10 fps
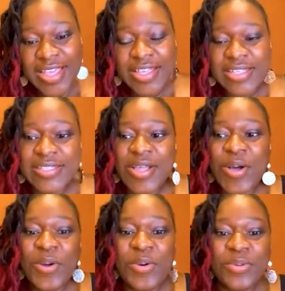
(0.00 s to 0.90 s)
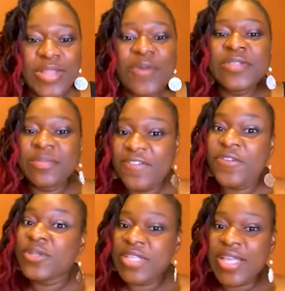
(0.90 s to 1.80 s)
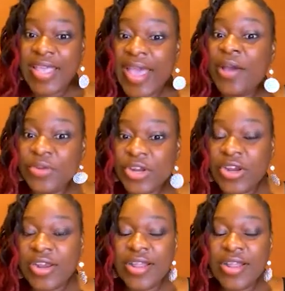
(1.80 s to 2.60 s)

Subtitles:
So that was my first encounter